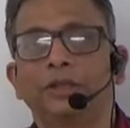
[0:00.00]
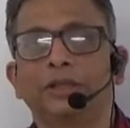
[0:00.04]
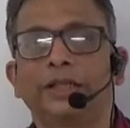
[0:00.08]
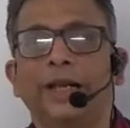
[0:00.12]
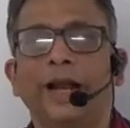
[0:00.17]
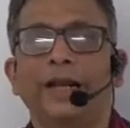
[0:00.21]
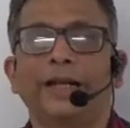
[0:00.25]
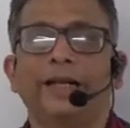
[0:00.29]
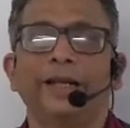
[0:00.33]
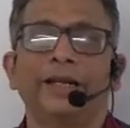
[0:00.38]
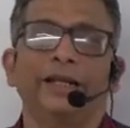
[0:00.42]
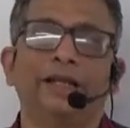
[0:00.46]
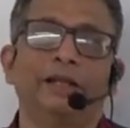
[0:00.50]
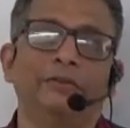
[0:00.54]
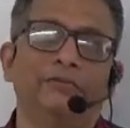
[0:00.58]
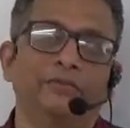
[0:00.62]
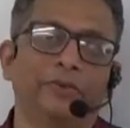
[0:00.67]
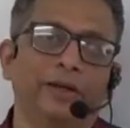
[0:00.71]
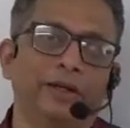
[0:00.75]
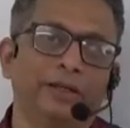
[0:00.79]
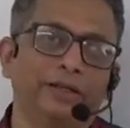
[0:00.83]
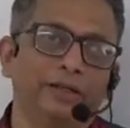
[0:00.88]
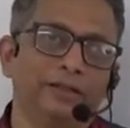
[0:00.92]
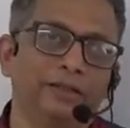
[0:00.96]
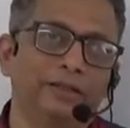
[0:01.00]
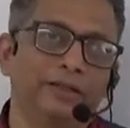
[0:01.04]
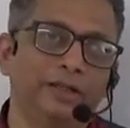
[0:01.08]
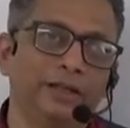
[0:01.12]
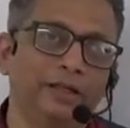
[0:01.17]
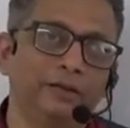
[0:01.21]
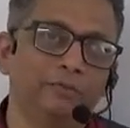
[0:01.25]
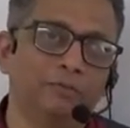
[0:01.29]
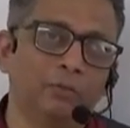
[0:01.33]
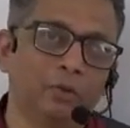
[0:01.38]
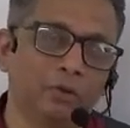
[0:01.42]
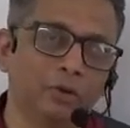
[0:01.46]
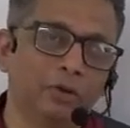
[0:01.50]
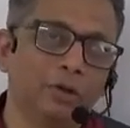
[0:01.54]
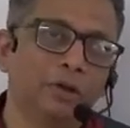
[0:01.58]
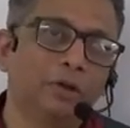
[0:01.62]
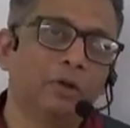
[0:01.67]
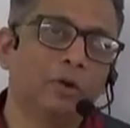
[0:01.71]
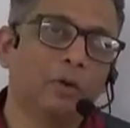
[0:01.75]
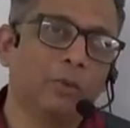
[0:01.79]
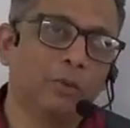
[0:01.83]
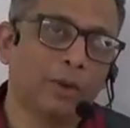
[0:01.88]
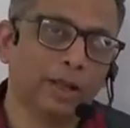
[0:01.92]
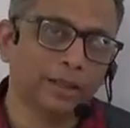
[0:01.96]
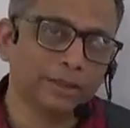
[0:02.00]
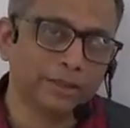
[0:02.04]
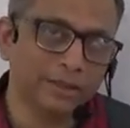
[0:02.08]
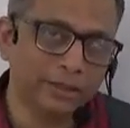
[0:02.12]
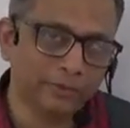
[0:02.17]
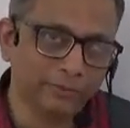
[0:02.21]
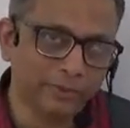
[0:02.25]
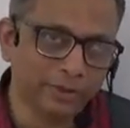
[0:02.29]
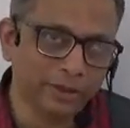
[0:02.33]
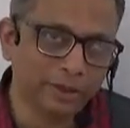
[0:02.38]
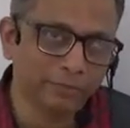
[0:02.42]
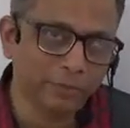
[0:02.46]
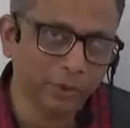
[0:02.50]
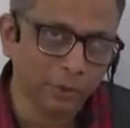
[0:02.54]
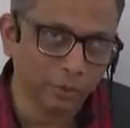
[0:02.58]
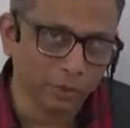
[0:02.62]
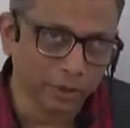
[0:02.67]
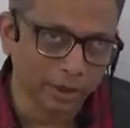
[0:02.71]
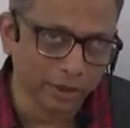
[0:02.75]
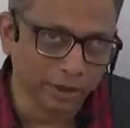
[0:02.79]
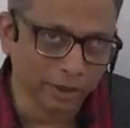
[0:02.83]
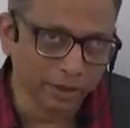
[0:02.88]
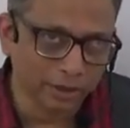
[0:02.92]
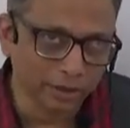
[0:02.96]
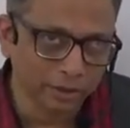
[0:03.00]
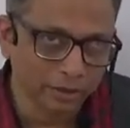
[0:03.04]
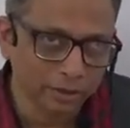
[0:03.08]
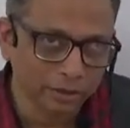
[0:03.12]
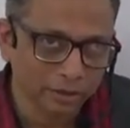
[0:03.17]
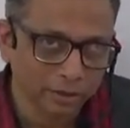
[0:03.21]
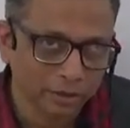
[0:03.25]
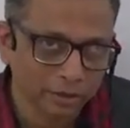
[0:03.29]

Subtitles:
scattering effect is seen more vastly with the blue color.